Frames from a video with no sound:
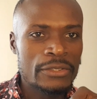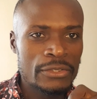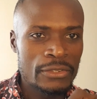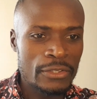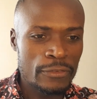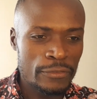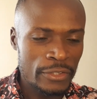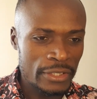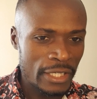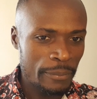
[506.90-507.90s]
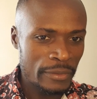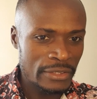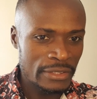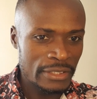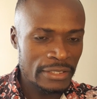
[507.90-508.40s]
Don't go for
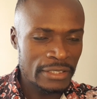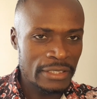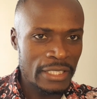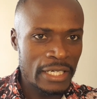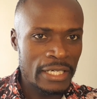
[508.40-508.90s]
incapacitated